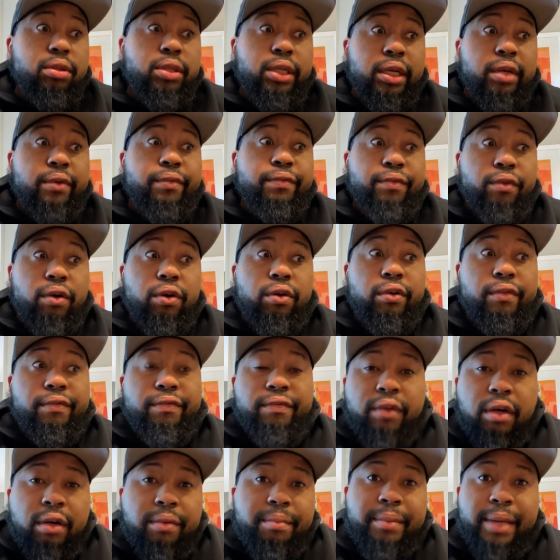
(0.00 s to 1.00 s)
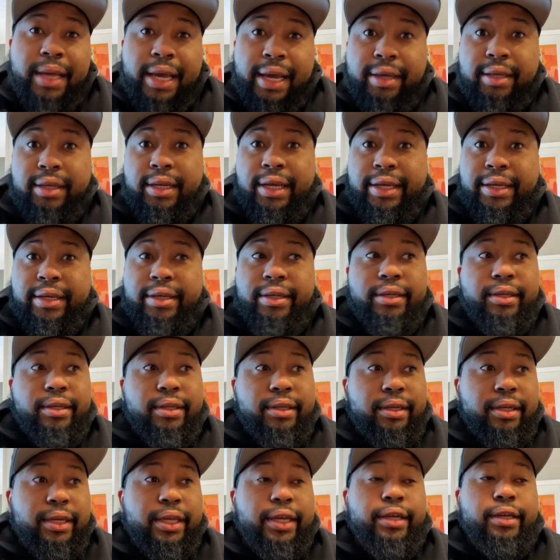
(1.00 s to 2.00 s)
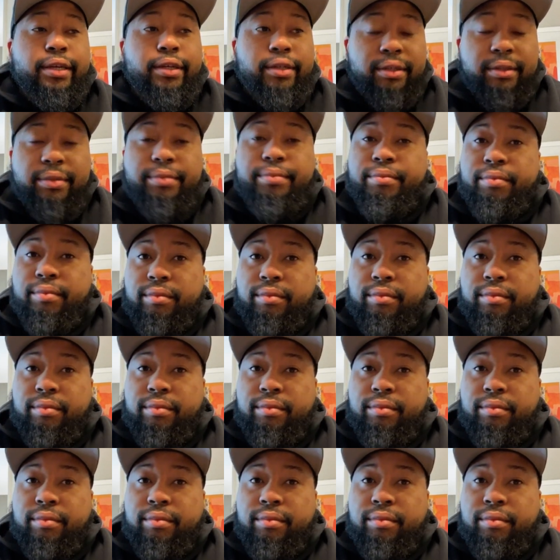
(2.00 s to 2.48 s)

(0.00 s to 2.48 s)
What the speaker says: nigga, fall the fuck back, like, nigga.